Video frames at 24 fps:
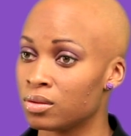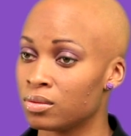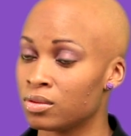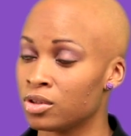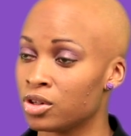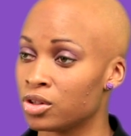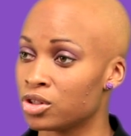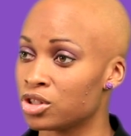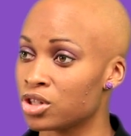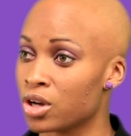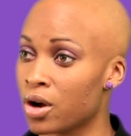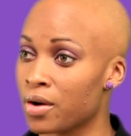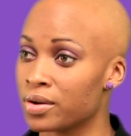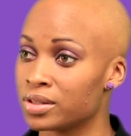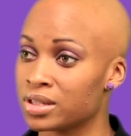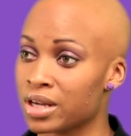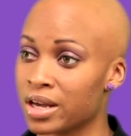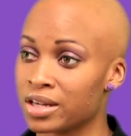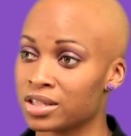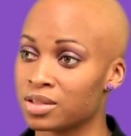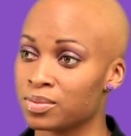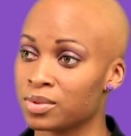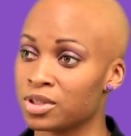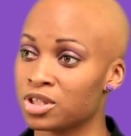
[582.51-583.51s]
you know, she always
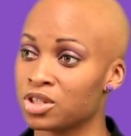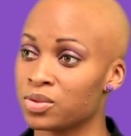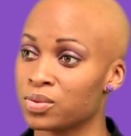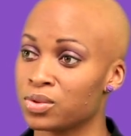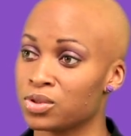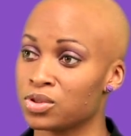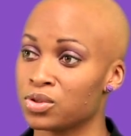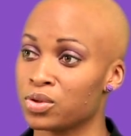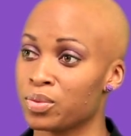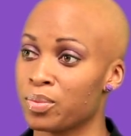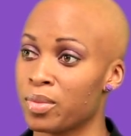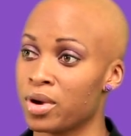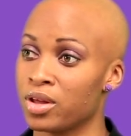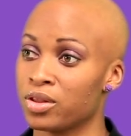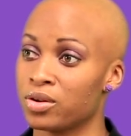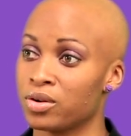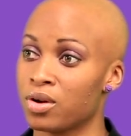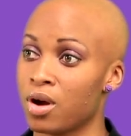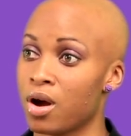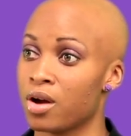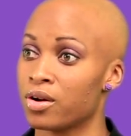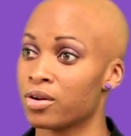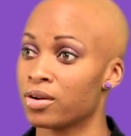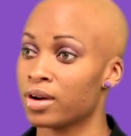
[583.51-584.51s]
asks me, she wants to do a mother
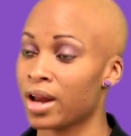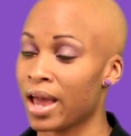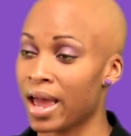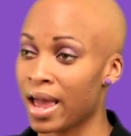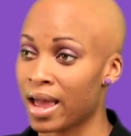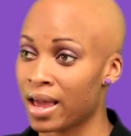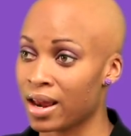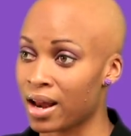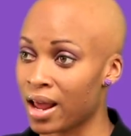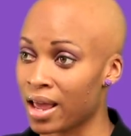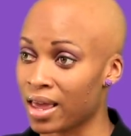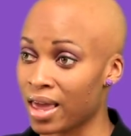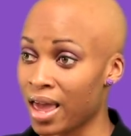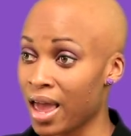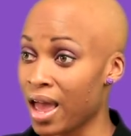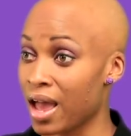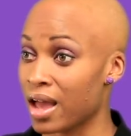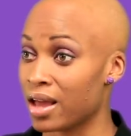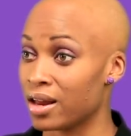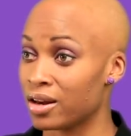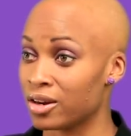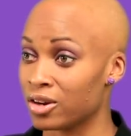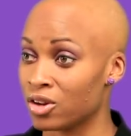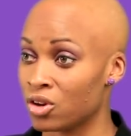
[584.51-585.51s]
daughter day, and I
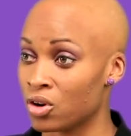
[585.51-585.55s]
can't.